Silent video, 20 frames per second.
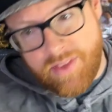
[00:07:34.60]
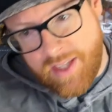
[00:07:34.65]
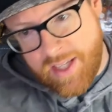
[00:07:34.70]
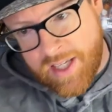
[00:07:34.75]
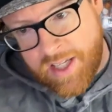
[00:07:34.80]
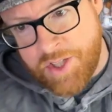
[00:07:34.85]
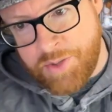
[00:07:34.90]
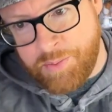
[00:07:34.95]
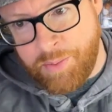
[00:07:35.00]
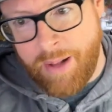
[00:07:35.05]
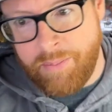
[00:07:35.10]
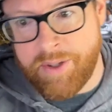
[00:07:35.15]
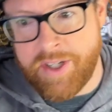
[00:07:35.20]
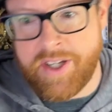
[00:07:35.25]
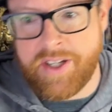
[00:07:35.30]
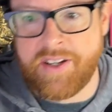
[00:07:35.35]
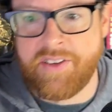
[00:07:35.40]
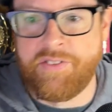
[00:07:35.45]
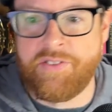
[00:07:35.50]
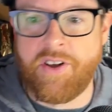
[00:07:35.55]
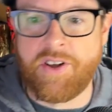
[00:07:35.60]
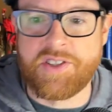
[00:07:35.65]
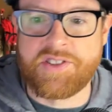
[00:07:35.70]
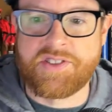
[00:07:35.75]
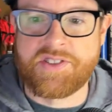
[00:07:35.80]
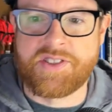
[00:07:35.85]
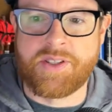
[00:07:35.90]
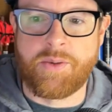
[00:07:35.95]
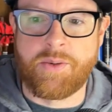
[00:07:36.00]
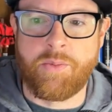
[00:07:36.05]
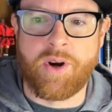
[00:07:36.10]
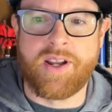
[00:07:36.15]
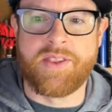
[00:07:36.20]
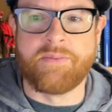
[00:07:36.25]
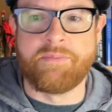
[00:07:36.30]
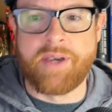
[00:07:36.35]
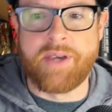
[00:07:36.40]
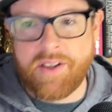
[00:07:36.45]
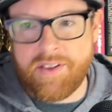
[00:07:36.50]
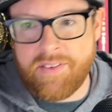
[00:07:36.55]
It's probably going to fall somewhere in the
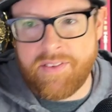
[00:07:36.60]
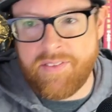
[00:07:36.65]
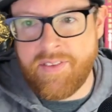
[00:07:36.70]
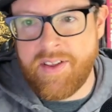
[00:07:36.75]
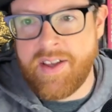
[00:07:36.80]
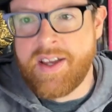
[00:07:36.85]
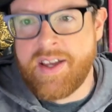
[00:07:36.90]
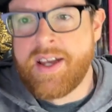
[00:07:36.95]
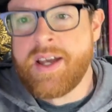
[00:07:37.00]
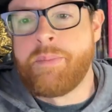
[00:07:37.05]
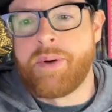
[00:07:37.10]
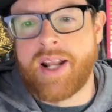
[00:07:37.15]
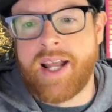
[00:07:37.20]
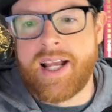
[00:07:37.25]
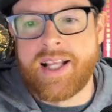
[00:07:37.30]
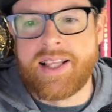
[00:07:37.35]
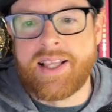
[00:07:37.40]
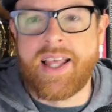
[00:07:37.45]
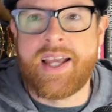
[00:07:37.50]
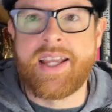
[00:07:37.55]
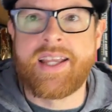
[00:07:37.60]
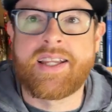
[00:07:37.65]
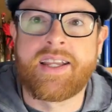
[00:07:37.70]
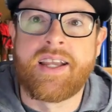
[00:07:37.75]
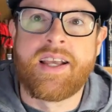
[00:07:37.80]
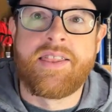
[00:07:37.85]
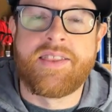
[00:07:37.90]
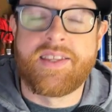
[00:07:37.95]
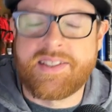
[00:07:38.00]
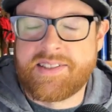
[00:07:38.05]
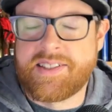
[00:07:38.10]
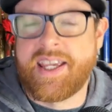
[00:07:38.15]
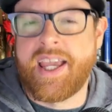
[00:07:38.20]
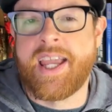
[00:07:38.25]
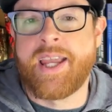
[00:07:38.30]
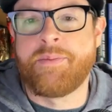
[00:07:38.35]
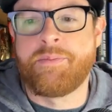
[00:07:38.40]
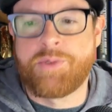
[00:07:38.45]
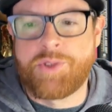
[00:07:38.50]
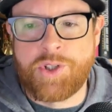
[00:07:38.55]
middle, but I like this
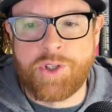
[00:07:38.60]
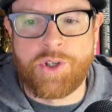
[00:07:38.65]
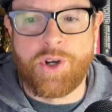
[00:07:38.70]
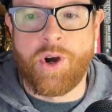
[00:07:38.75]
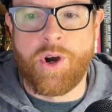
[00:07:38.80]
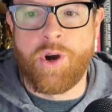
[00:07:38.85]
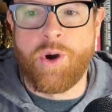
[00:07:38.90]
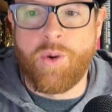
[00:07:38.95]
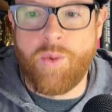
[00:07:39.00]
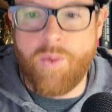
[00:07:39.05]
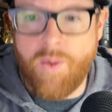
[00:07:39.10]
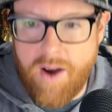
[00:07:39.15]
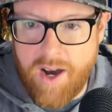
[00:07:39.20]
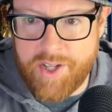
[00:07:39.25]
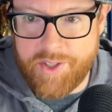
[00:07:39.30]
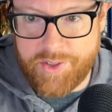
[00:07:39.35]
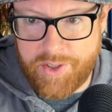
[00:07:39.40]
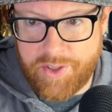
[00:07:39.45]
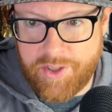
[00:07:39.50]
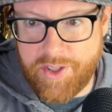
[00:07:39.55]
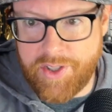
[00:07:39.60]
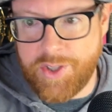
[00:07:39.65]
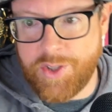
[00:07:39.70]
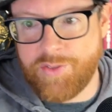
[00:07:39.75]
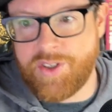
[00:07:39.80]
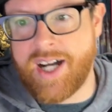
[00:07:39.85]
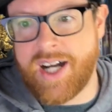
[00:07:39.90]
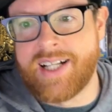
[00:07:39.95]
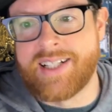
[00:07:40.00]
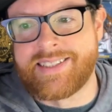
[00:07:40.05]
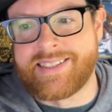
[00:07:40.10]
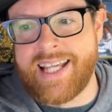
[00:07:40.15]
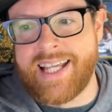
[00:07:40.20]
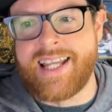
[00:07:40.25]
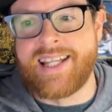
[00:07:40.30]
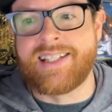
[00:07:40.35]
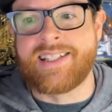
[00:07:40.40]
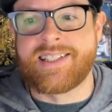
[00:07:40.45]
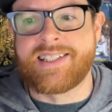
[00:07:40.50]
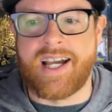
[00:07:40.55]
game to go under. You've got
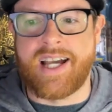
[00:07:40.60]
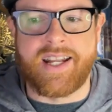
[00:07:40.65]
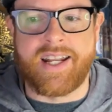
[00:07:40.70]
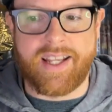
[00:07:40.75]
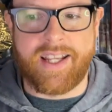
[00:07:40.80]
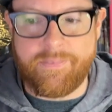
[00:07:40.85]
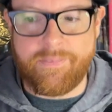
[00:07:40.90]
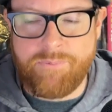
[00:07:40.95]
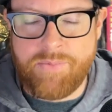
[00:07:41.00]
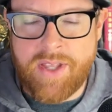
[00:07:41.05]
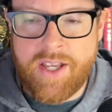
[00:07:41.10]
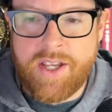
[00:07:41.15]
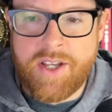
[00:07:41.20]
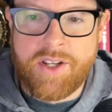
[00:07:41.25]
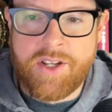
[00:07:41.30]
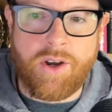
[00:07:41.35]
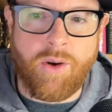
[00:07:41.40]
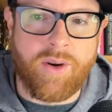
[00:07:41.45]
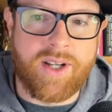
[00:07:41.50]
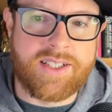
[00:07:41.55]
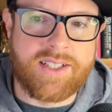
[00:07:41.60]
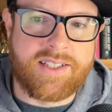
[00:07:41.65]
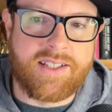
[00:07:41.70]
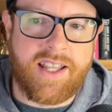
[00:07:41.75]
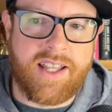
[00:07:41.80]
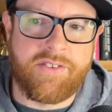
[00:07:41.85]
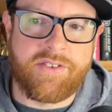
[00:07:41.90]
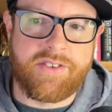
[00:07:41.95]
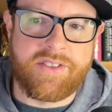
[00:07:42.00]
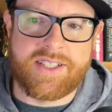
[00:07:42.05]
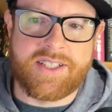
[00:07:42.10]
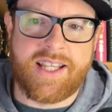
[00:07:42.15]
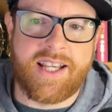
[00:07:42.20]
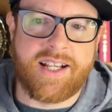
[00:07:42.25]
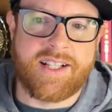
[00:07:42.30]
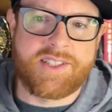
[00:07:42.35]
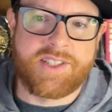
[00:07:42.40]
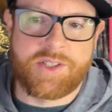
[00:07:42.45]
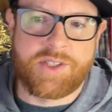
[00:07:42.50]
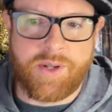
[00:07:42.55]
Dane Dunning going today for the
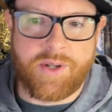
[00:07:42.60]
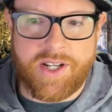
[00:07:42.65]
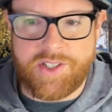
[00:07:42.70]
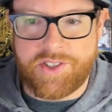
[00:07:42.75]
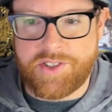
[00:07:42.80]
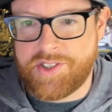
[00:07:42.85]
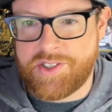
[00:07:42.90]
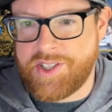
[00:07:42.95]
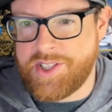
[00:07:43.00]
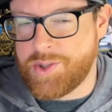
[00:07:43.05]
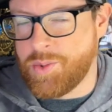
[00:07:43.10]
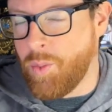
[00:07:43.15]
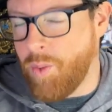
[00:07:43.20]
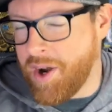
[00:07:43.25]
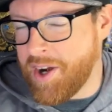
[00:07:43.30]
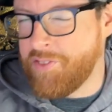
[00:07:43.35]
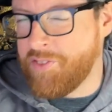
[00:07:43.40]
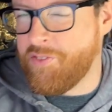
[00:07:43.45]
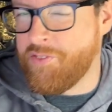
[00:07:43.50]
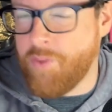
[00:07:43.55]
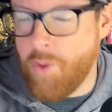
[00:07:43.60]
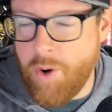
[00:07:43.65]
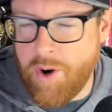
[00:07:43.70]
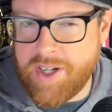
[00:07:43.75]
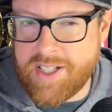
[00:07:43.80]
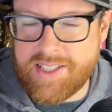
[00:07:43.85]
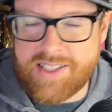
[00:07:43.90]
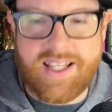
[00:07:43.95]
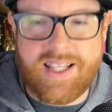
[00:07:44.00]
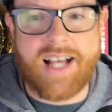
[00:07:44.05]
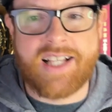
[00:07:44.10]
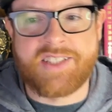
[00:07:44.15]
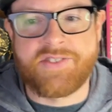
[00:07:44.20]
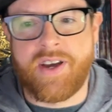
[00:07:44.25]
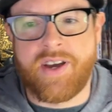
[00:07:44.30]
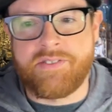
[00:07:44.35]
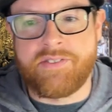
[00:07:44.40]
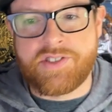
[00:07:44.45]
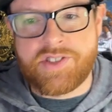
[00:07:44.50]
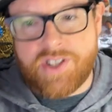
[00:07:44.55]
Texas Rangers. He's 1-4 in his last
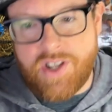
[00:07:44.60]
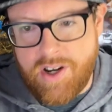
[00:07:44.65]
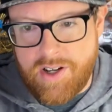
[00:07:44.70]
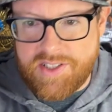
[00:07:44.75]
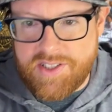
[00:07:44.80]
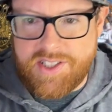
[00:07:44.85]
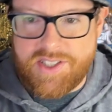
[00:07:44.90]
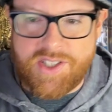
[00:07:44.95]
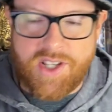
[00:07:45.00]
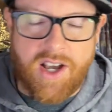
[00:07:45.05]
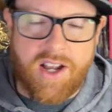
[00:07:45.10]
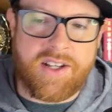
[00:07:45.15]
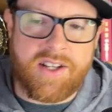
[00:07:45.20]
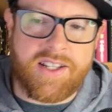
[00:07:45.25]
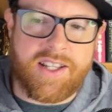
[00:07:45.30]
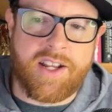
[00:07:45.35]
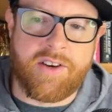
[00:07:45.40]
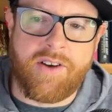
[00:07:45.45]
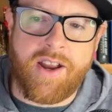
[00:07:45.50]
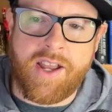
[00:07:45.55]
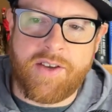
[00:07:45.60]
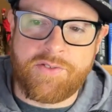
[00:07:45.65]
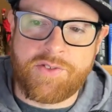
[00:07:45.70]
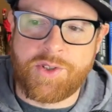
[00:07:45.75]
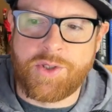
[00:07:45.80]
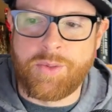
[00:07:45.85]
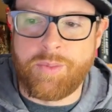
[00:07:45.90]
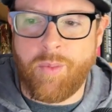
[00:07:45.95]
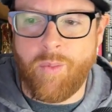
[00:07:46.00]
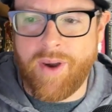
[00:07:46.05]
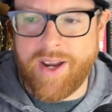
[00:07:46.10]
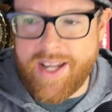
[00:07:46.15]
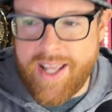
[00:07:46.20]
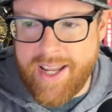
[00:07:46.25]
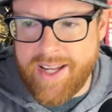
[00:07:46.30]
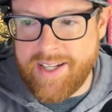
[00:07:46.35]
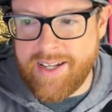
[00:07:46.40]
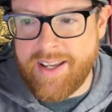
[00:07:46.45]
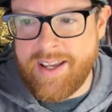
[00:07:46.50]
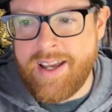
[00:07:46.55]
5 starts. He's got an ERA of
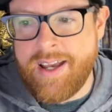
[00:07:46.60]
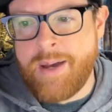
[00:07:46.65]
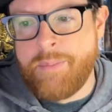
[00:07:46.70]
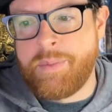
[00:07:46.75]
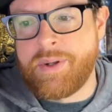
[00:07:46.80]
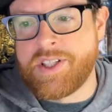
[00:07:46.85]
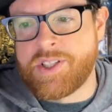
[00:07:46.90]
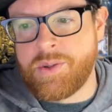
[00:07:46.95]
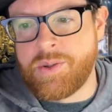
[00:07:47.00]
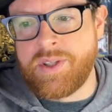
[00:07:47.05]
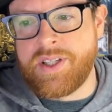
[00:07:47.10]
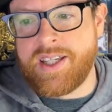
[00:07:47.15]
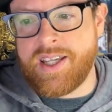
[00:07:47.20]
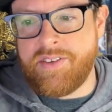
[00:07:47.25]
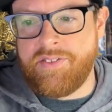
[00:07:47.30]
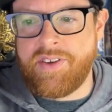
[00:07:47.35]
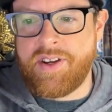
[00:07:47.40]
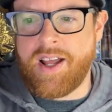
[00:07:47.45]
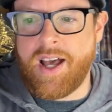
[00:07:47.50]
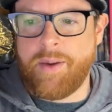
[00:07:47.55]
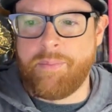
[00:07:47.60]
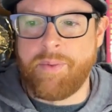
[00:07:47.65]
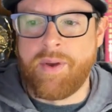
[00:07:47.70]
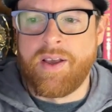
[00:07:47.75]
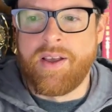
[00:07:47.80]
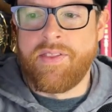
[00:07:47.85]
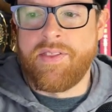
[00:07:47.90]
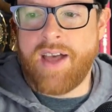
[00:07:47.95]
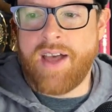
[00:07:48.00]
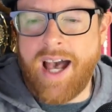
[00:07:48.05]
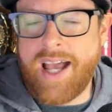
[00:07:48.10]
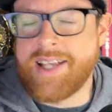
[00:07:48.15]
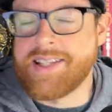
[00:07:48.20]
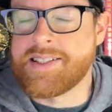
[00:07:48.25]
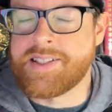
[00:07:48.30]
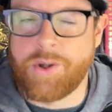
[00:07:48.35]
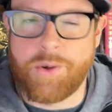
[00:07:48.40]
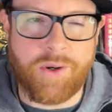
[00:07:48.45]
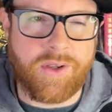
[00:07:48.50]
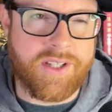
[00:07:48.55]
2.8, but he's only given up, the
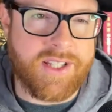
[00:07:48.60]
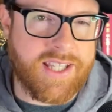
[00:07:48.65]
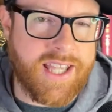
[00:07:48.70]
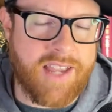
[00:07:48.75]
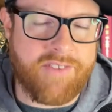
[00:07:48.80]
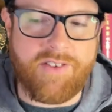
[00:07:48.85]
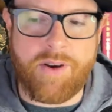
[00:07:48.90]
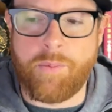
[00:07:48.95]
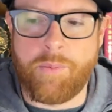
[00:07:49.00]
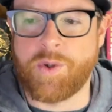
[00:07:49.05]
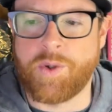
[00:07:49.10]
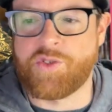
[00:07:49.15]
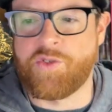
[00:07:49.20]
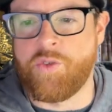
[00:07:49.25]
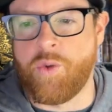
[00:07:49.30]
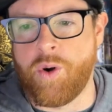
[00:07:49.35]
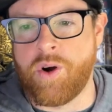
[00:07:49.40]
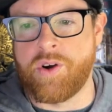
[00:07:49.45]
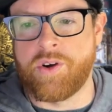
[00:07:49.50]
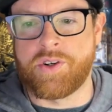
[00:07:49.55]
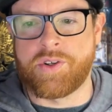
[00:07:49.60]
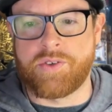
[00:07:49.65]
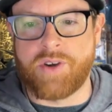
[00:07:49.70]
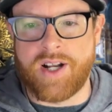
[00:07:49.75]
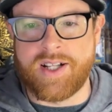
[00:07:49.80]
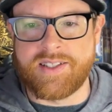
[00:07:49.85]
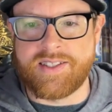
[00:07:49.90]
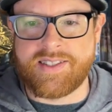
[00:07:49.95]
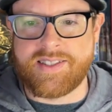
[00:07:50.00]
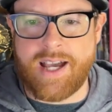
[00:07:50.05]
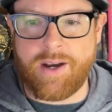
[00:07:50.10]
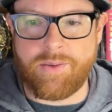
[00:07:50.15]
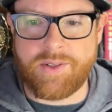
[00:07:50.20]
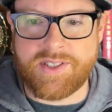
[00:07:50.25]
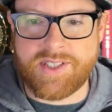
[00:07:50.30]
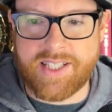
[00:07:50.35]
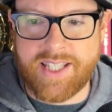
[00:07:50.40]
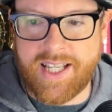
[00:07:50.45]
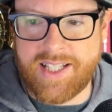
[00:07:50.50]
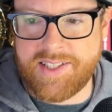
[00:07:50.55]
highest total he gave up was 4 earned runs. That
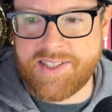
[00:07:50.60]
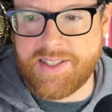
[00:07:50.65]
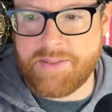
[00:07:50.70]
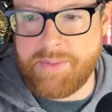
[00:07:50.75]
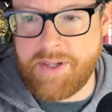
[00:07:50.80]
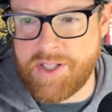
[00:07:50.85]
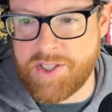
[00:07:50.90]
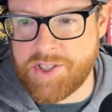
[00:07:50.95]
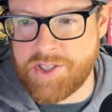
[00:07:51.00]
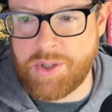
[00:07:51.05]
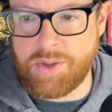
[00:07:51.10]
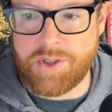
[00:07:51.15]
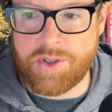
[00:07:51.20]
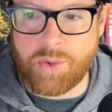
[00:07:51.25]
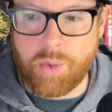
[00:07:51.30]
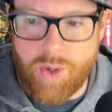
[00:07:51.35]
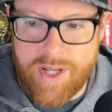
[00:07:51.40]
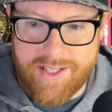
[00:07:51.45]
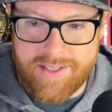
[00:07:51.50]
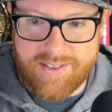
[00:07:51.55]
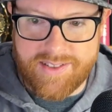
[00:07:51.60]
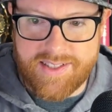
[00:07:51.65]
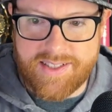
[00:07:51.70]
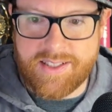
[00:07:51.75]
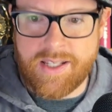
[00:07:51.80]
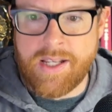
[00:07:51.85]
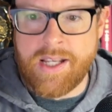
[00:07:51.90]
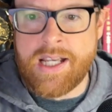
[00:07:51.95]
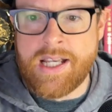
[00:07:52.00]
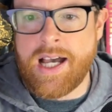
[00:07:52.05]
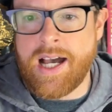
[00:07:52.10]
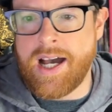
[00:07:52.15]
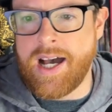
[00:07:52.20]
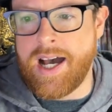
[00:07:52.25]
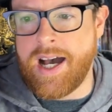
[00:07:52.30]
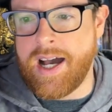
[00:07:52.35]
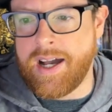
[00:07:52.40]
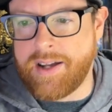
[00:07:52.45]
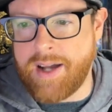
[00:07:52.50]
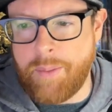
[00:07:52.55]
was against the Minnesota Twins
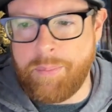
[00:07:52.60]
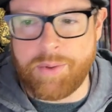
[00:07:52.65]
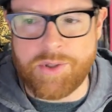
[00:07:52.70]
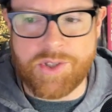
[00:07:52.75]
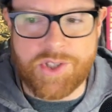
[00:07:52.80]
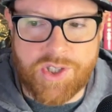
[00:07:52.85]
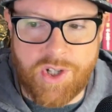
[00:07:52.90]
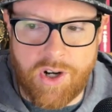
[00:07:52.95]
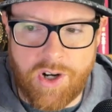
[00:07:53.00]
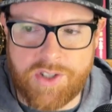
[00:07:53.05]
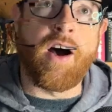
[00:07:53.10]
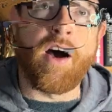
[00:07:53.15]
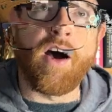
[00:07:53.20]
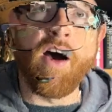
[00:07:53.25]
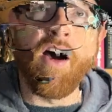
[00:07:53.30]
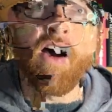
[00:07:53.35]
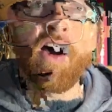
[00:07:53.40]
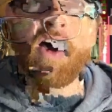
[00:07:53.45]
a couple starts ago,